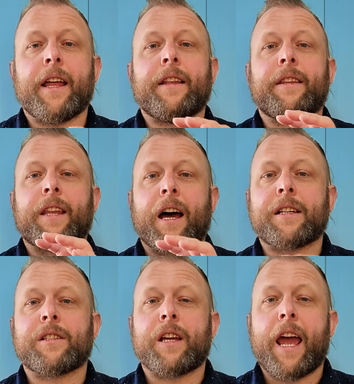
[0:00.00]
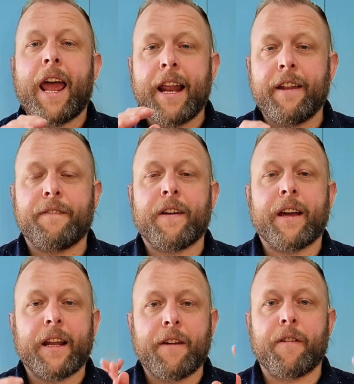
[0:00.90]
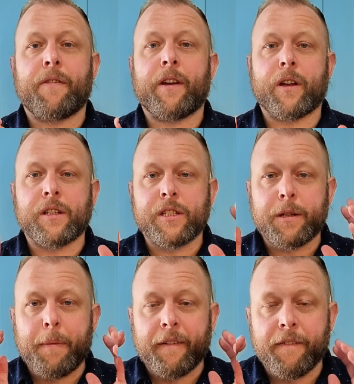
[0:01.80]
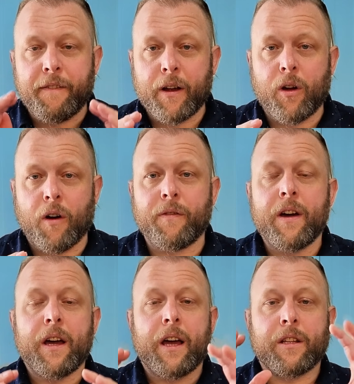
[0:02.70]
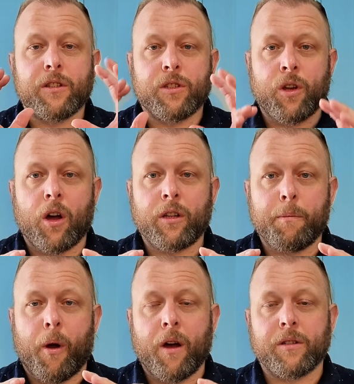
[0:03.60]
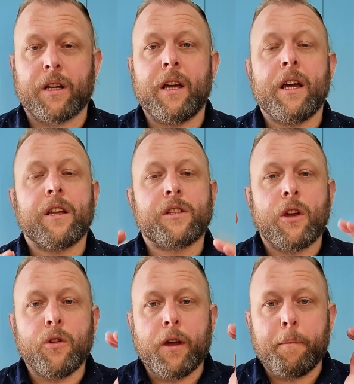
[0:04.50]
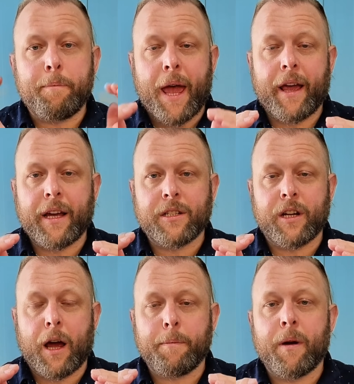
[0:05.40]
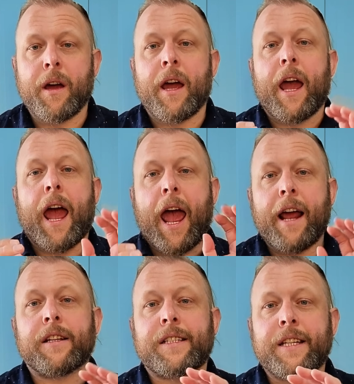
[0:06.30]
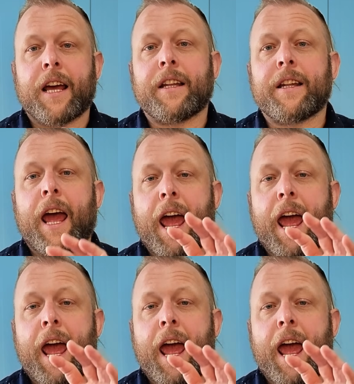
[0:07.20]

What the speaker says: that does anything and everything you can just about think of inside the browser, so you can package it up and sell it